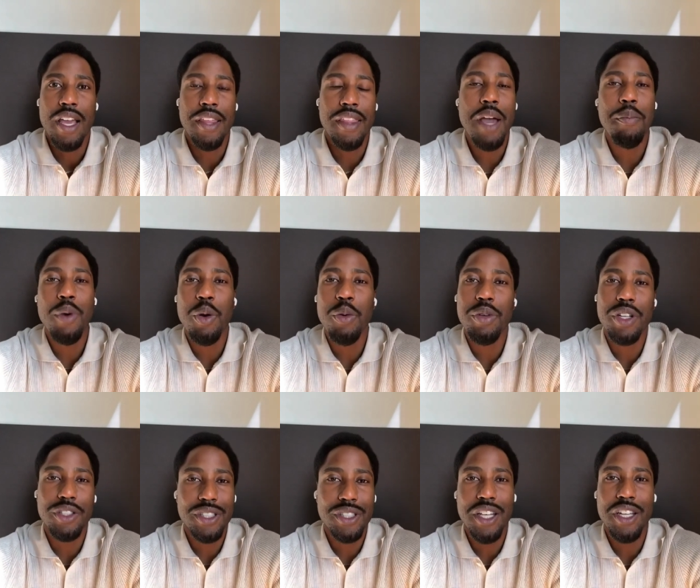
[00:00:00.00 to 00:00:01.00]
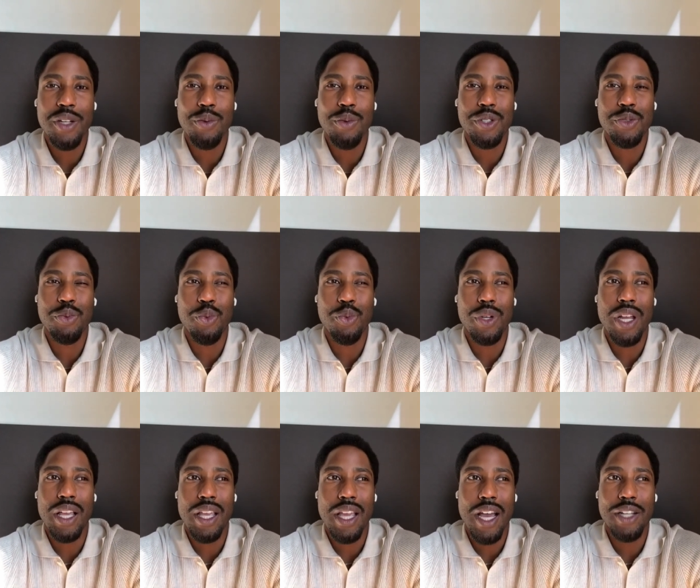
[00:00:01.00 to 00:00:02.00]
And that moment on Tenet was when
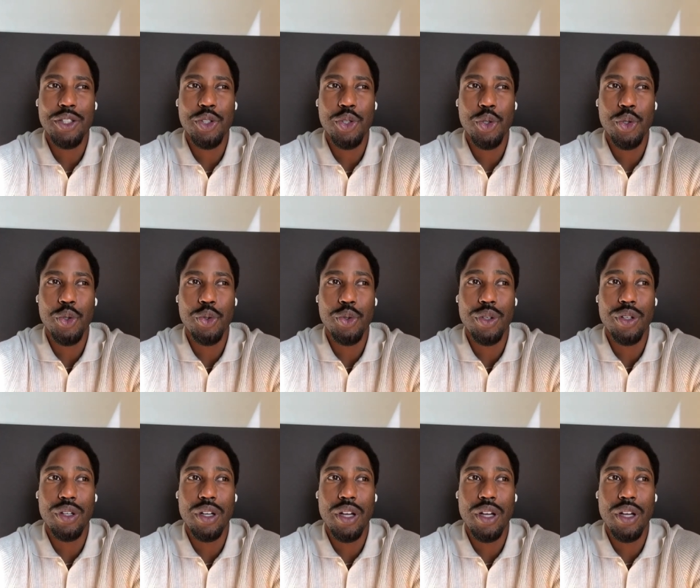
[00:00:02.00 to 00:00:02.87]
I got to,